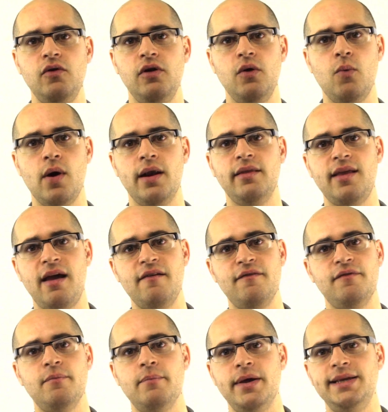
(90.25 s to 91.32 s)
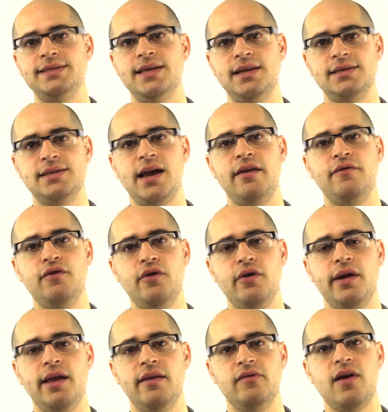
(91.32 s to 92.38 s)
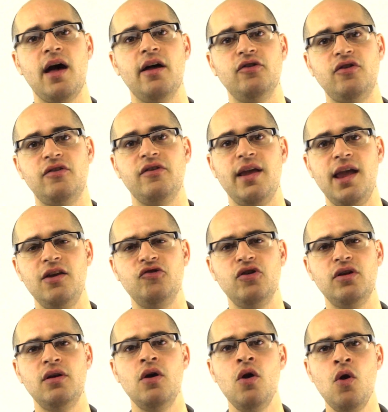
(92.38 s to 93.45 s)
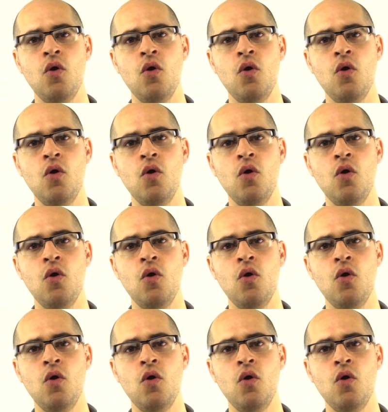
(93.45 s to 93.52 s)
Do you want it to have money set aside for your kids' college education,